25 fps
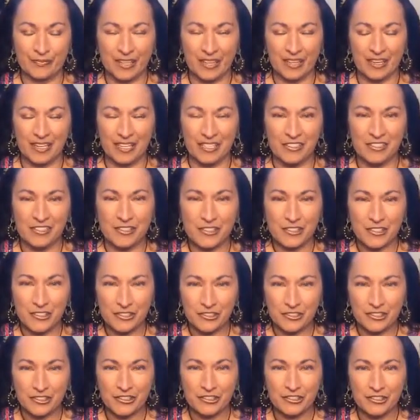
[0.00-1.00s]

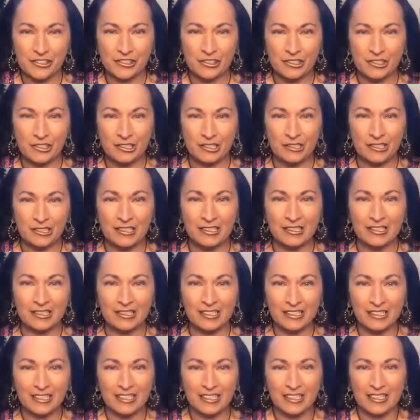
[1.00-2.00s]
internal
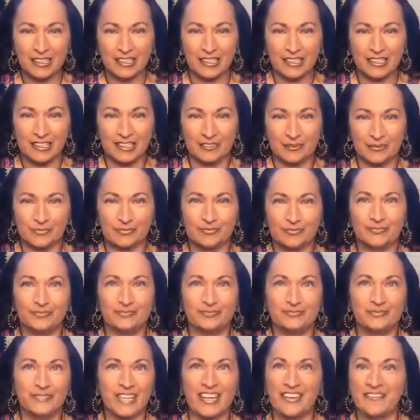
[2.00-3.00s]

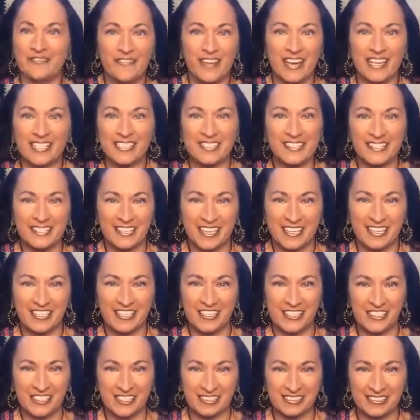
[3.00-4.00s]

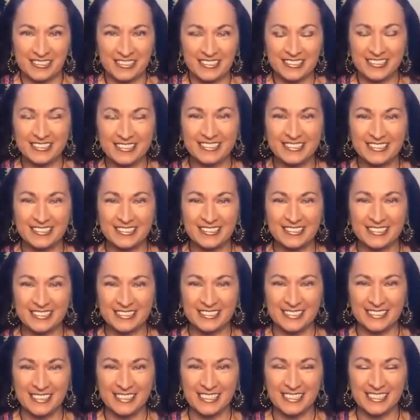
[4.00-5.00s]
investigation
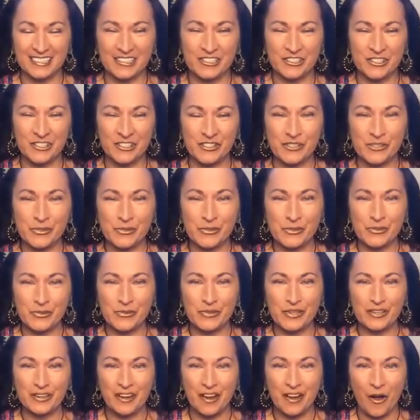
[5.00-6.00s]
into
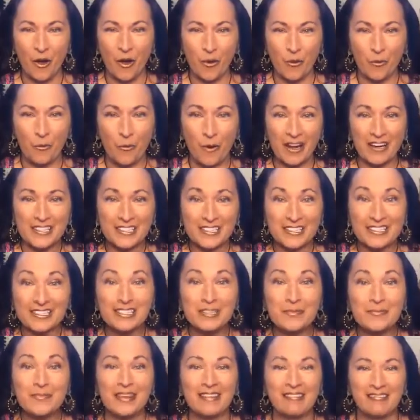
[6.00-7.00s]
what it's going to
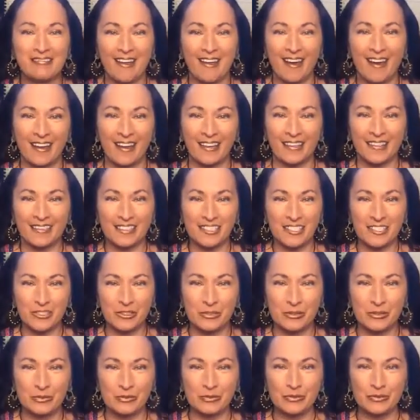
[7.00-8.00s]
be like
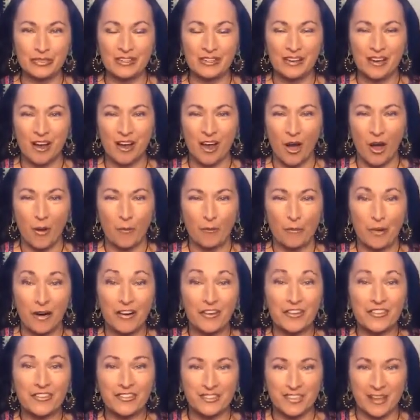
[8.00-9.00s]
to
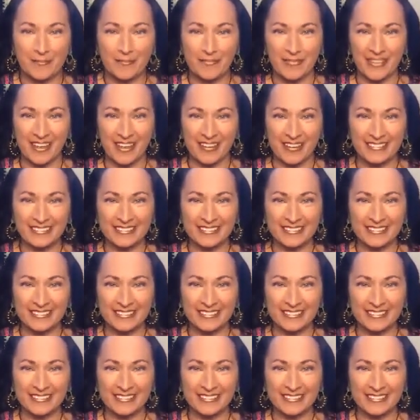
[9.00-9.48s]
birth something.